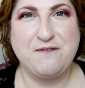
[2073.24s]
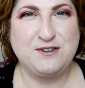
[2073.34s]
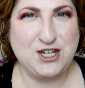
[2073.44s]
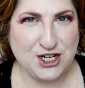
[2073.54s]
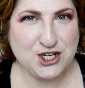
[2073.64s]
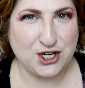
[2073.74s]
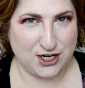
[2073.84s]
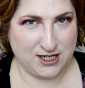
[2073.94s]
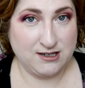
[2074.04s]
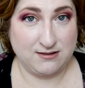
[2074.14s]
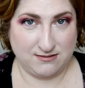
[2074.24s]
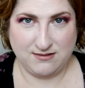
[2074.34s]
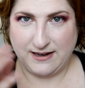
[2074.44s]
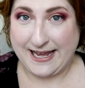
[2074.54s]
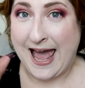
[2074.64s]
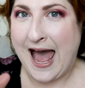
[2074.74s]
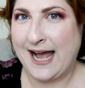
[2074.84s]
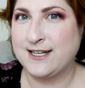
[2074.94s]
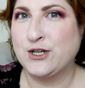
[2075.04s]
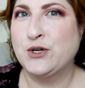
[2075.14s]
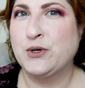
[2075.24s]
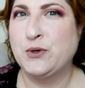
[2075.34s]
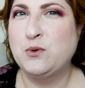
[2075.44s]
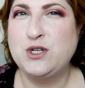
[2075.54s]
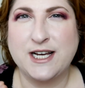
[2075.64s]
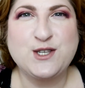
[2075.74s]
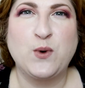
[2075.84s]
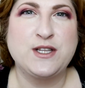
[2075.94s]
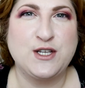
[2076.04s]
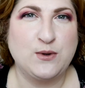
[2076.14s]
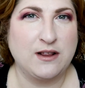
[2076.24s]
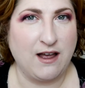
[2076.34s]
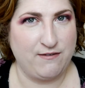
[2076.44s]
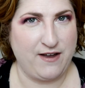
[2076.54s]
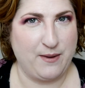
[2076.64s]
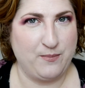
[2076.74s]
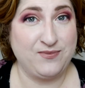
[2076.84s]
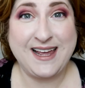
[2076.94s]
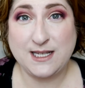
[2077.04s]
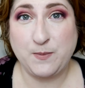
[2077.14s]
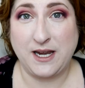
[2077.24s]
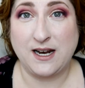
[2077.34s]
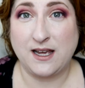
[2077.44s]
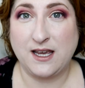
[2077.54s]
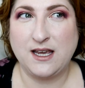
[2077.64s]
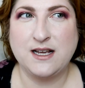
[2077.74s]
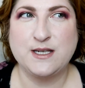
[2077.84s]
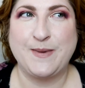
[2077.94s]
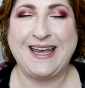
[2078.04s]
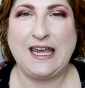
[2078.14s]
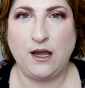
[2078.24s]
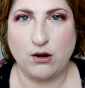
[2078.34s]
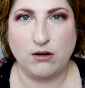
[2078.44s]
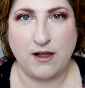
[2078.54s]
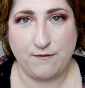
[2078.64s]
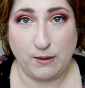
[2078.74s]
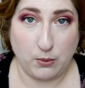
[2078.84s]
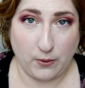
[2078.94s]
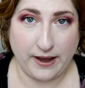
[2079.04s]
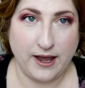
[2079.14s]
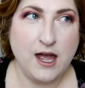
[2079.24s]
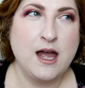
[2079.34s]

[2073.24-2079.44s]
Ginger, cat, who just wants you to love him. That's PETA. He is my eager lovey boy.